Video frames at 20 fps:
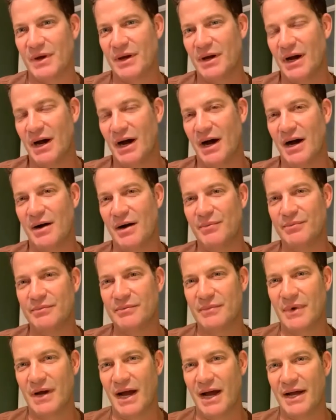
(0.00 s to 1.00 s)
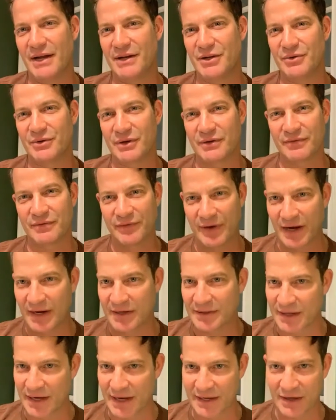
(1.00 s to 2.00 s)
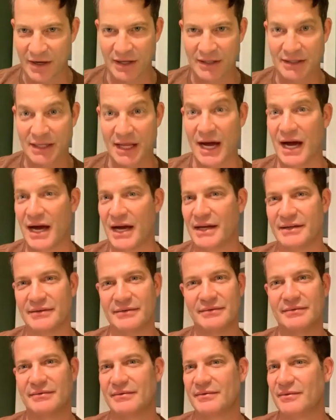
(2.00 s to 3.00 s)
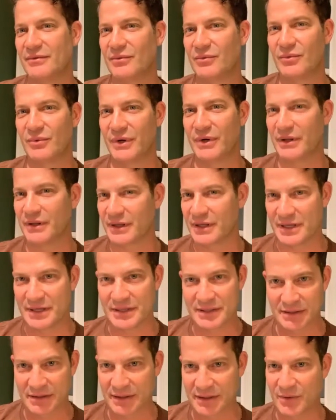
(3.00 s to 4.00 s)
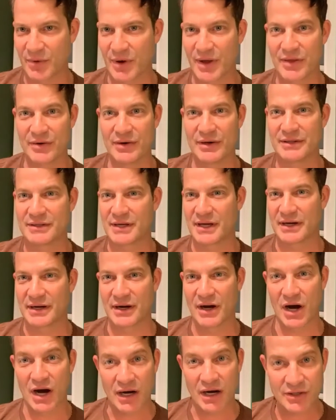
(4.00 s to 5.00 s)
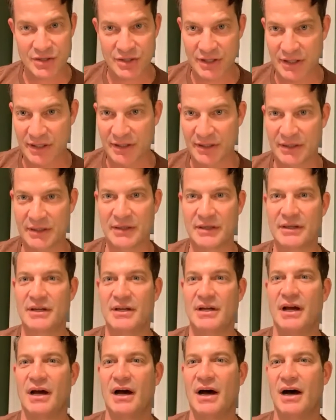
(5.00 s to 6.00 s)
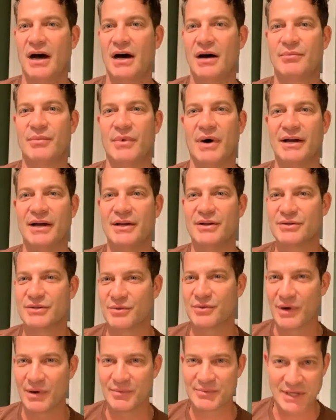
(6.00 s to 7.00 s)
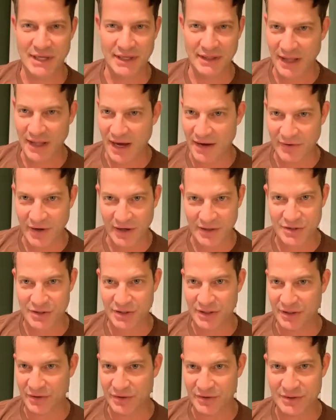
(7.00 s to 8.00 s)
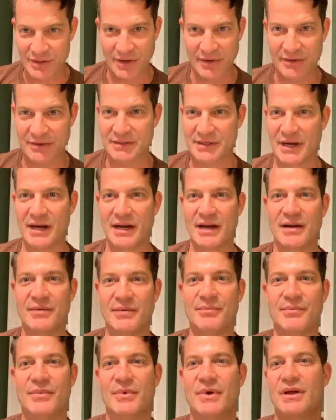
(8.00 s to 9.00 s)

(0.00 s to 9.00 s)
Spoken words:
And you can find that online really easily, whether it's at an auction. I use the website Live Auctioneers all the time.